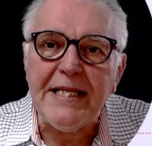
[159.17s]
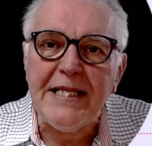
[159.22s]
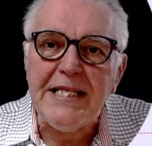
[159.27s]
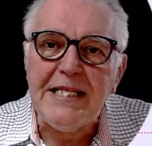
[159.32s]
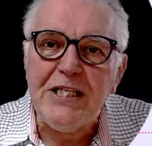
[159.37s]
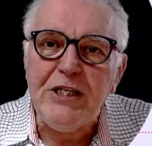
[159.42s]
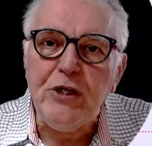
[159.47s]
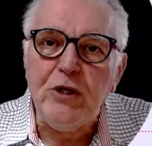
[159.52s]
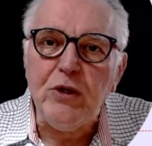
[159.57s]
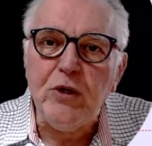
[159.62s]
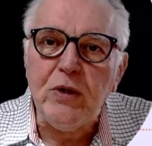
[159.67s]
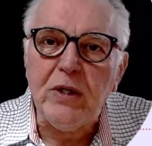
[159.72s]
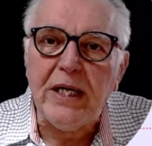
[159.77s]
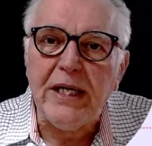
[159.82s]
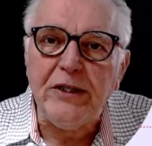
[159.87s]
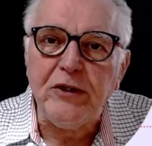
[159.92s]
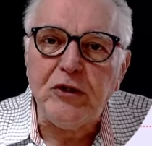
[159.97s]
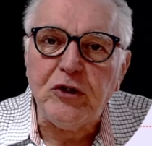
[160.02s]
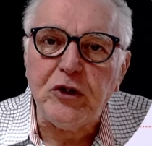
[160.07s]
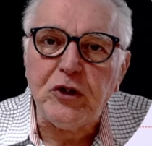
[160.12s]
You
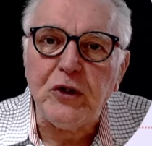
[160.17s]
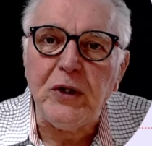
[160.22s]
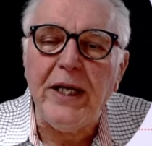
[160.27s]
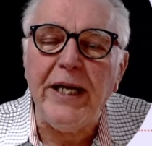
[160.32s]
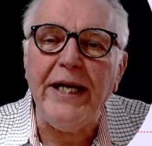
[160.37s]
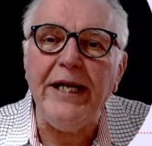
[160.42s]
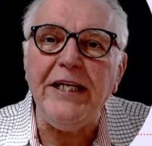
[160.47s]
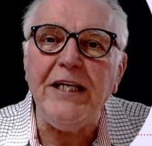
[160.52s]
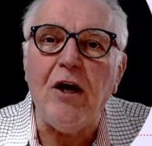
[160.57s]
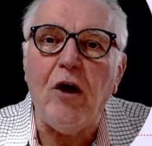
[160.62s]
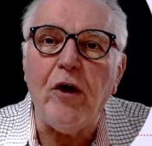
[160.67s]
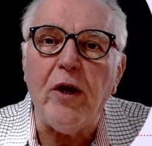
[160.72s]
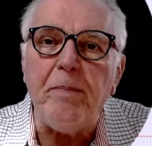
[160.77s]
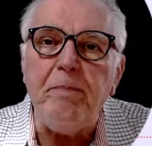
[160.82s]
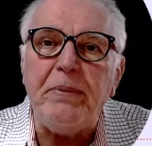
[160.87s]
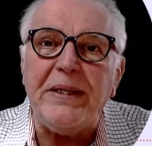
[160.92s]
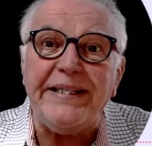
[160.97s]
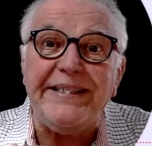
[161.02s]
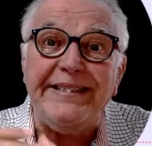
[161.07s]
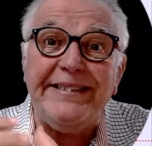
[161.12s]
can trade on a
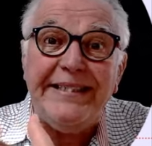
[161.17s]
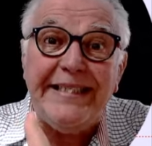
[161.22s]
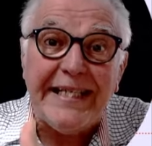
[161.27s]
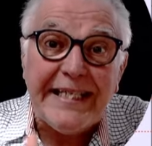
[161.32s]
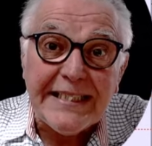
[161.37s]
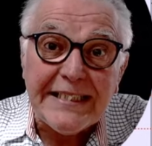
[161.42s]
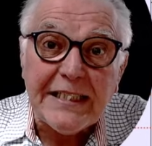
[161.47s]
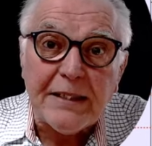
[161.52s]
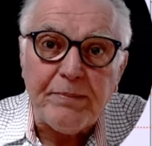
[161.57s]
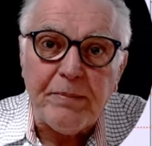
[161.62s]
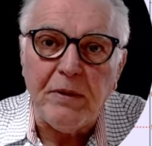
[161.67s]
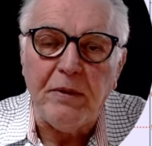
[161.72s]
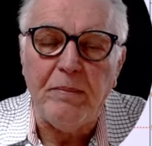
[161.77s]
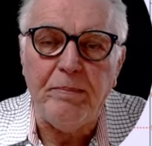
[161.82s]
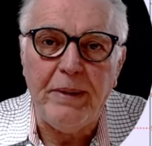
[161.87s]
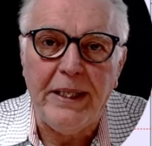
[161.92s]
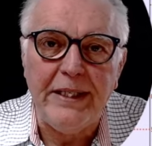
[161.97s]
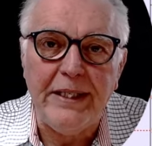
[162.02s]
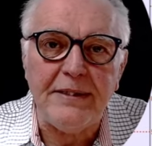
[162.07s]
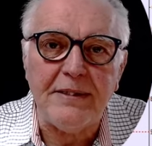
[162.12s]
predictable
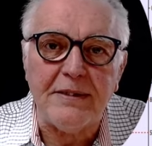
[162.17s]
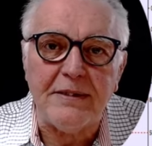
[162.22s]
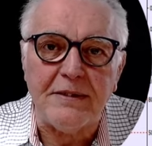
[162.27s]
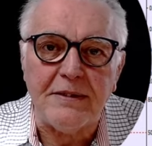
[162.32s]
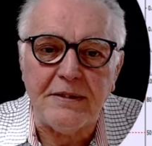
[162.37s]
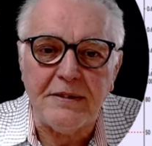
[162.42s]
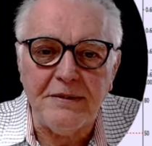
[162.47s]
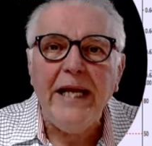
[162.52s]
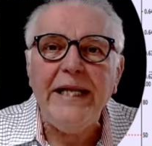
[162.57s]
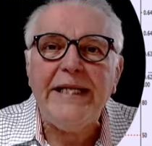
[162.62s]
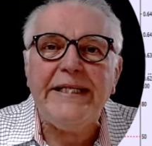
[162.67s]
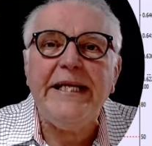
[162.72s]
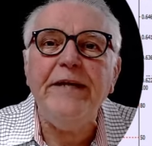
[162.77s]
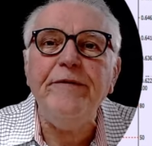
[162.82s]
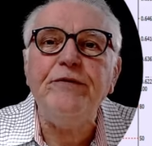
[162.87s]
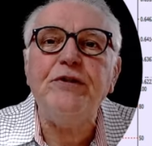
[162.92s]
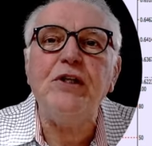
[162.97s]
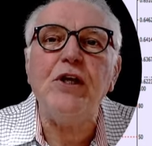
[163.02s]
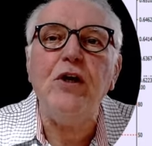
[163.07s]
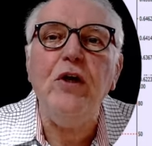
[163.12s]
basis. It
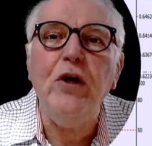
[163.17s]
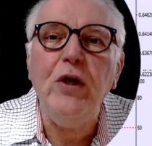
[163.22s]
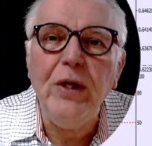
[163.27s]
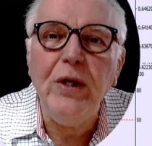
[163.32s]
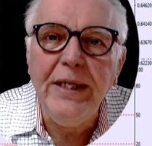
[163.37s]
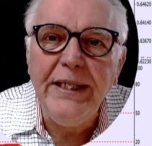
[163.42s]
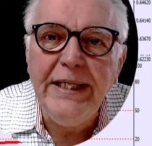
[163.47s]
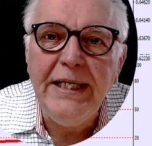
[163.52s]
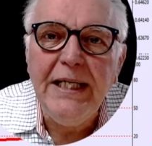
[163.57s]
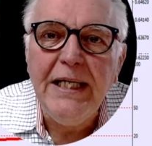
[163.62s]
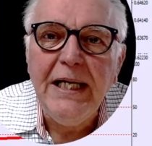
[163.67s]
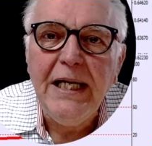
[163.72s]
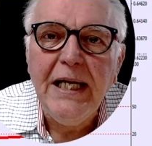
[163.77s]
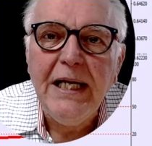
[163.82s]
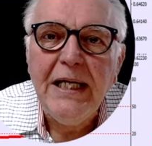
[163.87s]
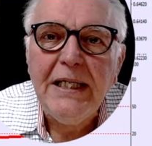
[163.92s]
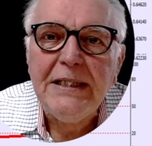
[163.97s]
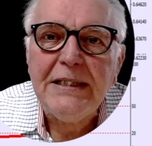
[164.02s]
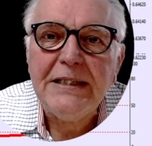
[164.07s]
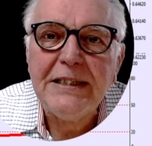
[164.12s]
gives early
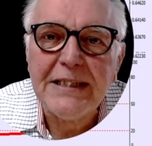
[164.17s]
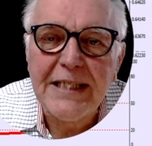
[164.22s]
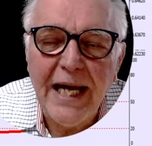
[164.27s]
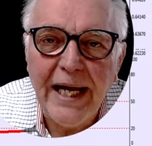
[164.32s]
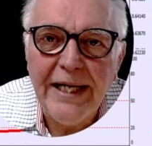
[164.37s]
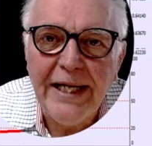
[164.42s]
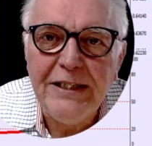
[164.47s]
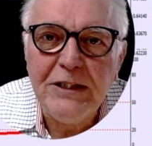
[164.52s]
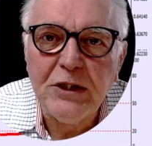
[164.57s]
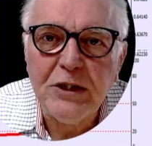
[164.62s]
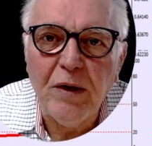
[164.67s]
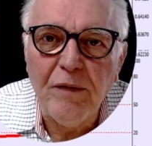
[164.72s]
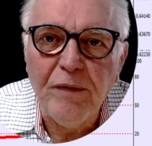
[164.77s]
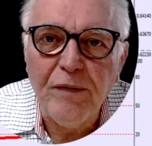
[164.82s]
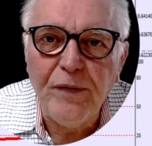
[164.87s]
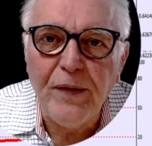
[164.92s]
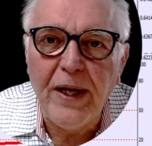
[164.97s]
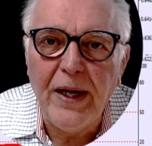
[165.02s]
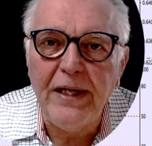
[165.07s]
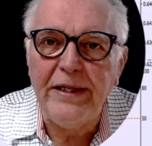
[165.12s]
signs of
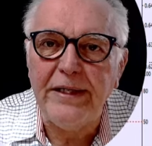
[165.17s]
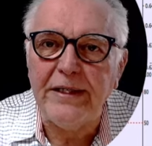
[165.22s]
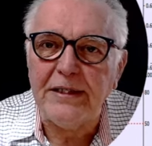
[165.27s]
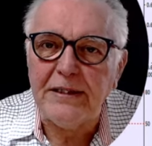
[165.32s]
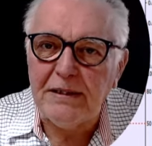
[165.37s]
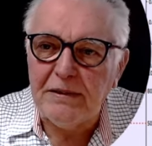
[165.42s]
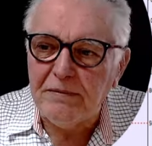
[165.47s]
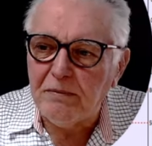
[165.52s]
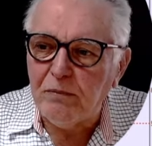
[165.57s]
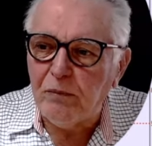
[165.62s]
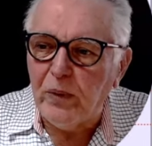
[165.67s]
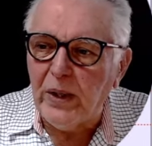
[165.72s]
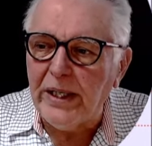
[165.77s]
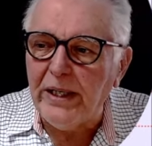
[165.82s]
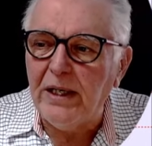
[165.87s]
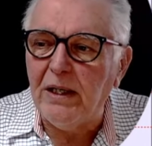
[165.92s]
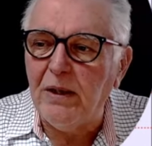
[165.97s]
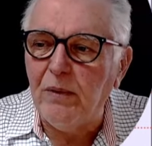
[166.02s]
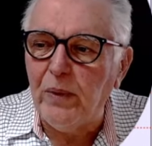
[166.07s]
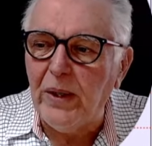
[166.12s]
failure.
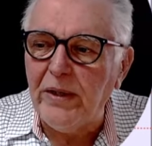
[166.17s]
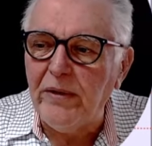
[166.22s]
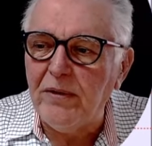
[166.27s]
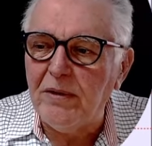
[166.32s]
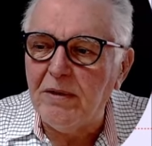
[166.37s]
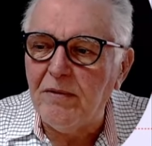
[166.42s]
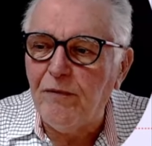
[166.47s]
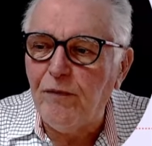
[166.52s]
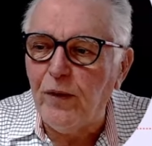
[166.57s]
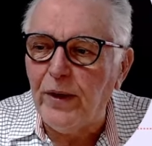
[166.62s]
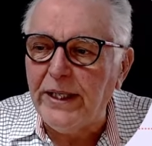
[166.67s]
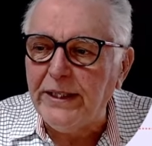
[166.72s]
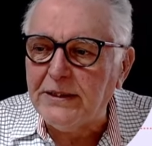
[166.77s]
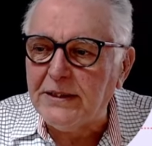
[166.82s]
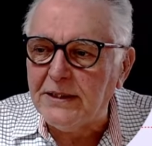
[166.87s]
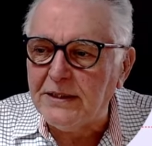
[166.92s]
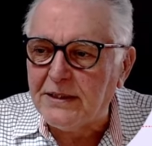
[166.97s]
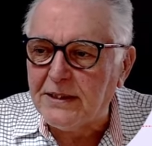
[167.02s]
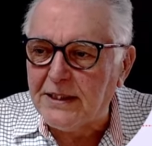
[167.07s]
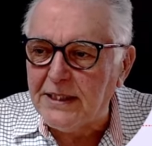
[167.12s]
When, when, for
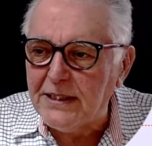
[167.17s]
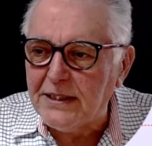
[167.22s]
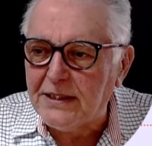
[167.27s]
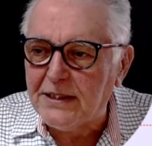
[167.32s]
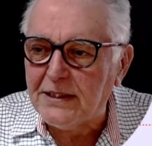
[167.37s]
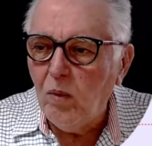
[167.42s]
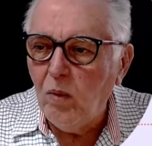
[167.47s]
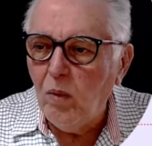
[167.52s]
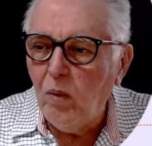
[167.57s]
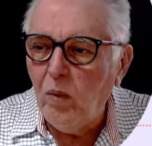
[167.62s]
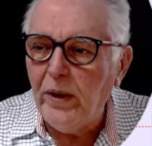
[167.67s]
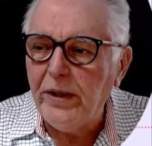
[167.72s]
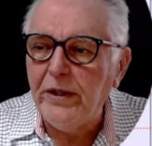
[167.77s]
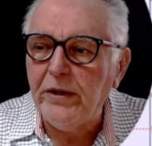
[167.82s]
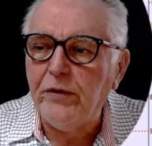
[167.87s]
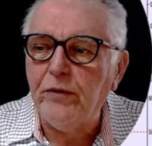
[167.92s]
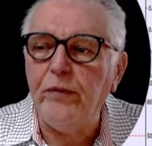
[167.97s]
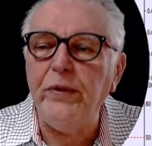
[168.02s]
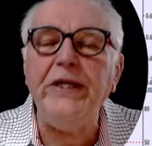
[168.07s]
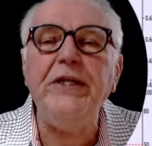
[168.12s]
instance, this when
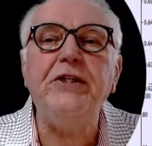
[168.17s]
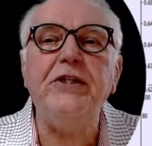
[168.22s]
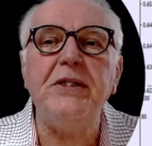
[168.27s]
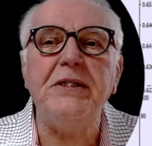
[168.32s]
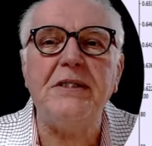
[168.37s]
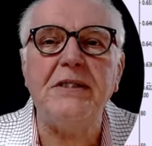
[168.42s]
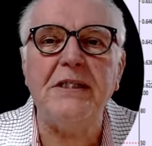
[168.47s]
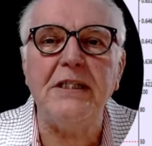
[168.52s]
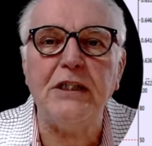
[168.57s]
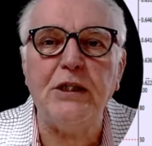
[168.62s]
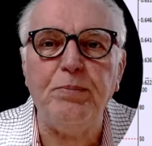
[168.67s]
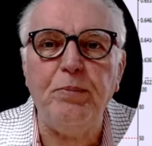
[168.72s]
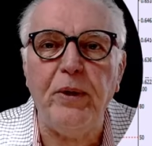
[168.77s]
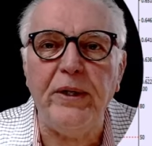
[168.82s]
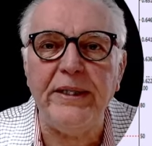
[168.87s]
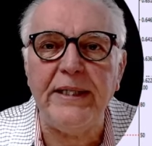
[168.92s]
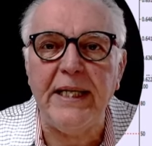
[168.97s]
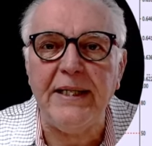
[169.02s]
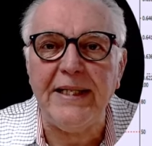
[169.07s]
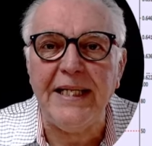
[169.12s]
it reaches this
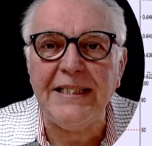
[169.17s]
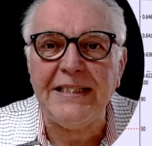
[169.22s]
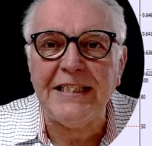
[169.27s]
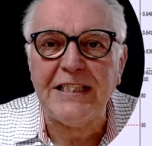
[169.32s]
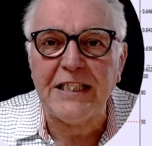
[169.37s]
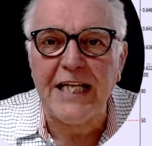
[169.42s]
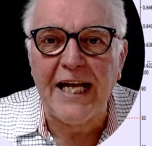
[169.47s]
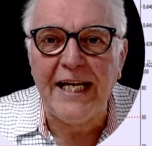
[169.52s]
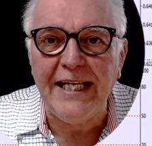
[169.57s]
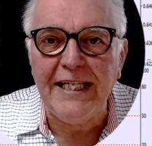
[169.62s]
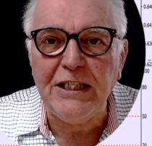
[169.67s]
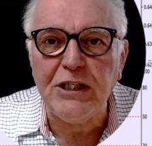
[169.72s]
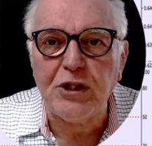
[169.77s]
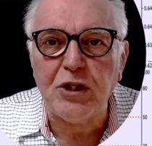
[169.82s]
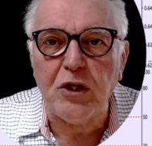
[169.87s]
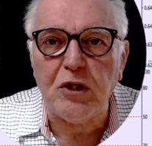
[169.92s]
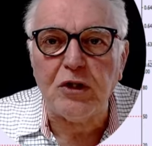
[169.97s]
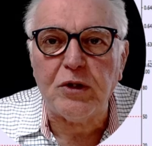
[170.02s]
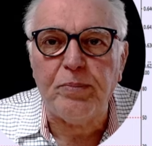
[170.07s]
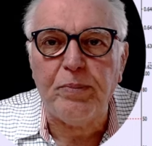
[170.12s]
point and then suddenly
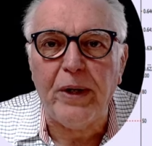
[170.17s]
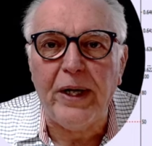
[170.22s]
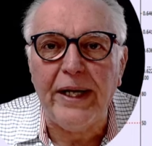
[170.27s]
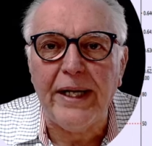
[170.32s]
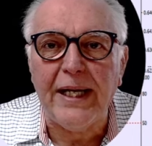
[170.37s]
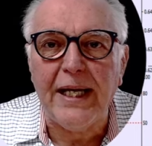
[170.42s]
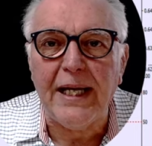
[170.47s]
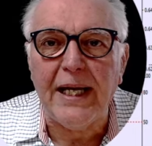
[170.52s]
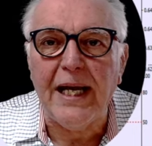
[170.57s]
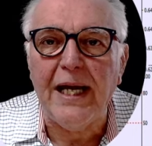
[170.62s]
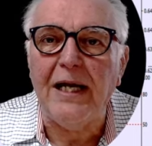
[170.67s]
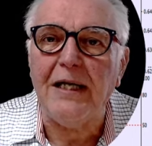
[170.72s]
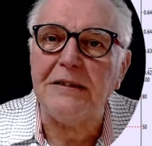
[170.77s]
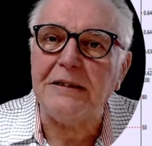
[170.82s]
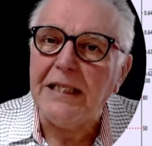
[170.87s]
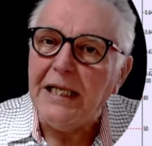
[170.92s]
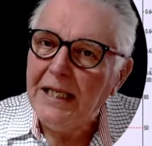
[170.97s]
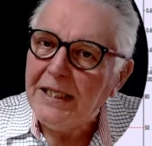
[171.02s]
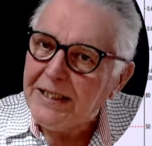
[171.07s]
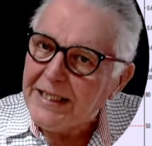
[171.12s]
starts breaking
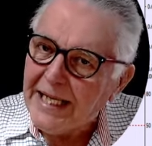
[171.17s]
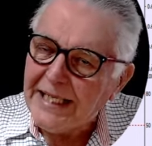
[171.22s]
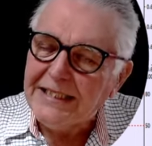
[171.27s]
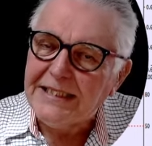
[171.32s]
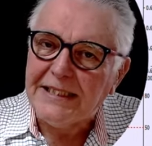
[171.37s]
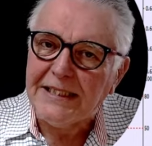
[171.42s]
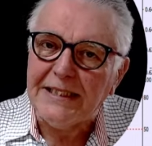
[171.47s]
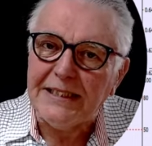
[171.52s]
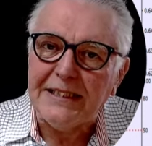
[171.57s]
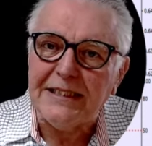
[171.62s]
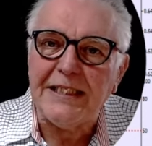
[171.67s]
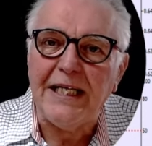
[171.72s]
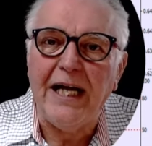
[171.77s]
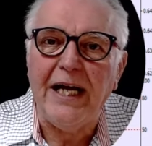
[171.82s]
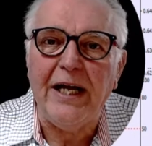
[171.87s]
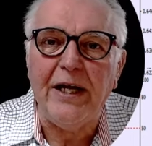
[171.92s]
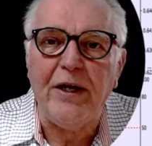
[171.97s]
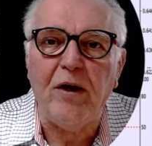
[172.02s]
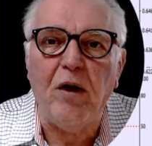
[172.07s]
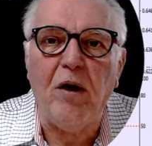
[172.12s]
out, that's a
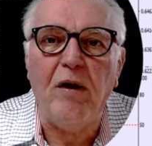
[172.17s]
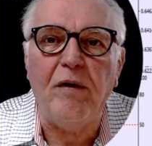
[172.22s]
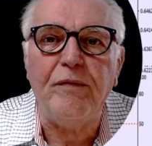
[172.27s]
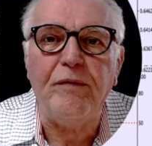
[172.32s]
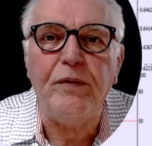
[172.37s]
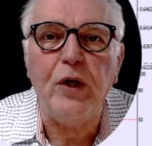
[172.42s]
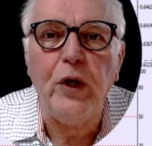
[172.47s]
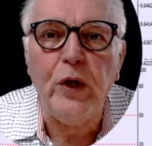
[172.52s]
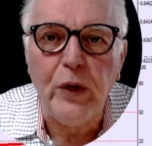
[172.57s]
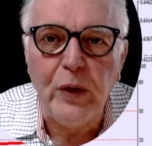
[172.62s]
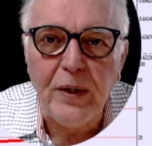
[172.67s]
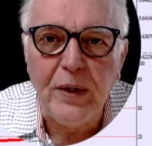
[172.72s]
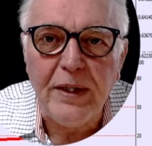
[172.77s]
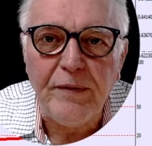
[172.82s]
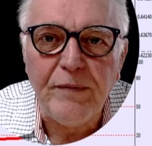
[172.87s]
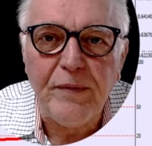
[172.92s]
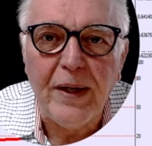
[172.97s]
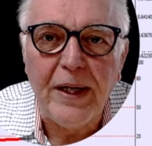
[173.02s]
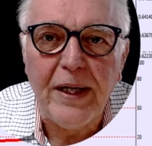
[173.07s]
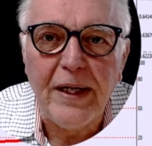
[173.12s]
sign of early
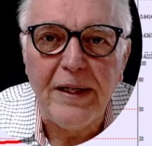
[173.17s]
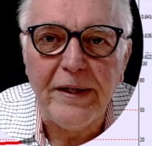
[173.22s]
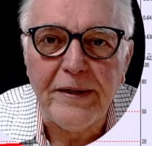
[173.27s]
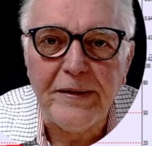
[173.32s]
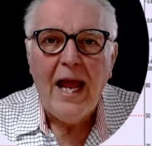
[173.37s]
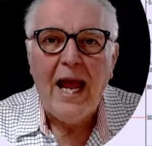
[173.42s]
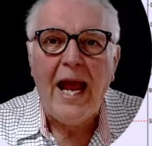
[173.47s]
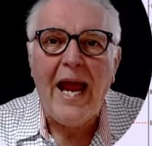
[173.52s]
failure.